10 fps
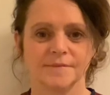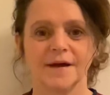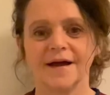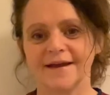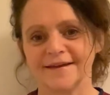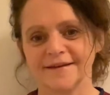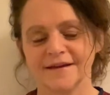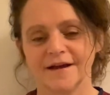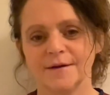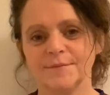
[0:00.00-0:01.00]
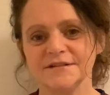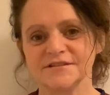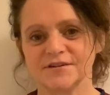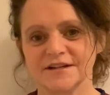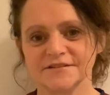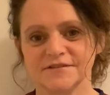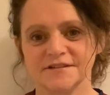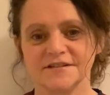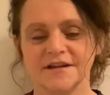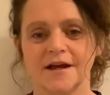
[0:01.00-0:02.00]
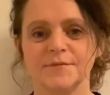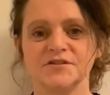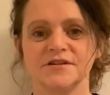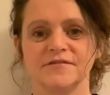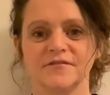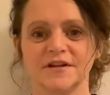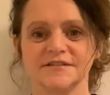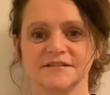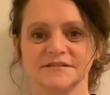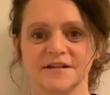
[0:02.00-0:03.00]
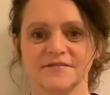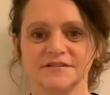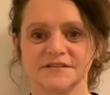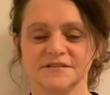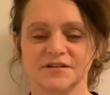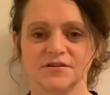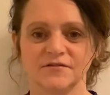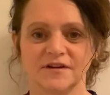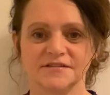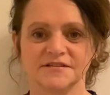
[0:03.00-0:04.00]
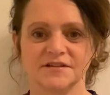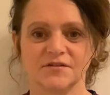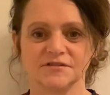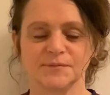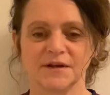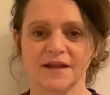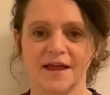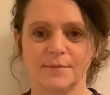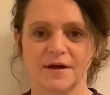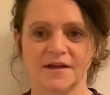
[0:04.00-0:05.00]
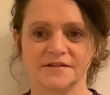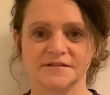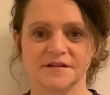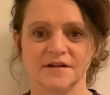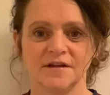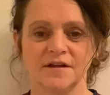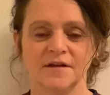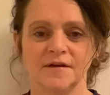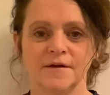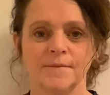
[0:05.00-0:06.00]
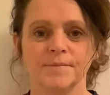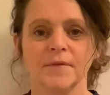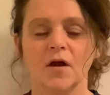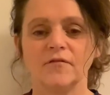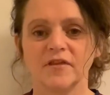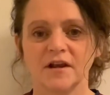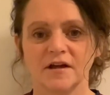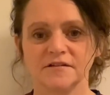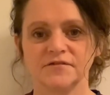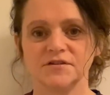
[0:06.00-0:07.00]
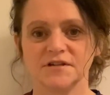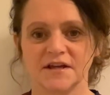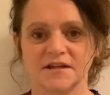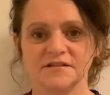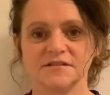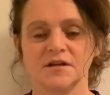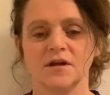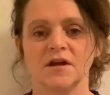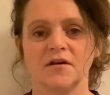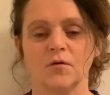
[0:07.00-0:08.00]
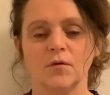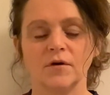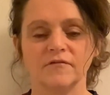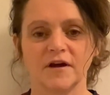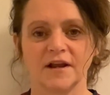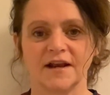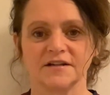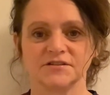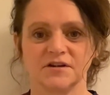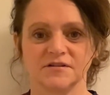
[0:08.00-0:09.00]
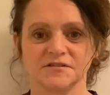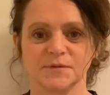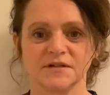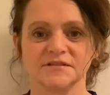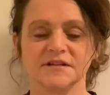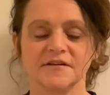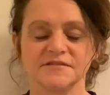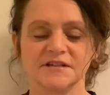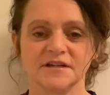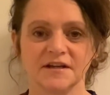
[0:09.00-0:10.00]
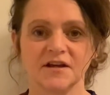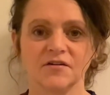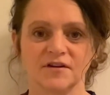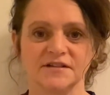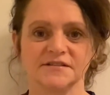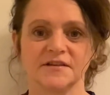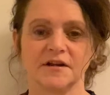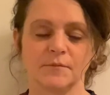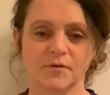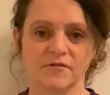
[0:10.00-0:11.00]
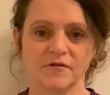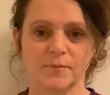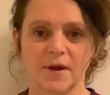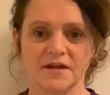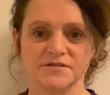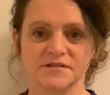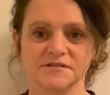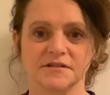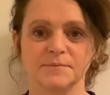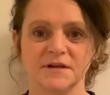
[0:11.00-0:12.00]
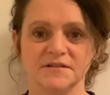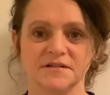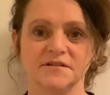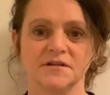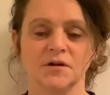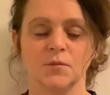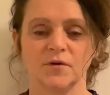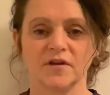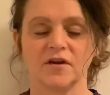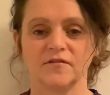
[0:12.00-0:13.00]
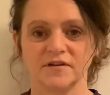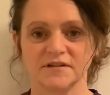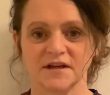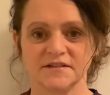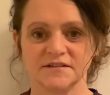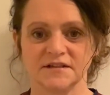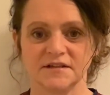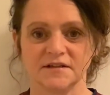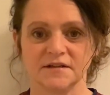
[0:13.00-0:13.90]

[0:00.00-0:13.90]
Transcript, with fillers: Hi, I'm Lise Axford. I'm the Chief of Nursing Services at University Hospital Hairmyres Over the last few days, all of our Lanarkshire hospitals have seen an increase in the number of patients admitted with COVID-19.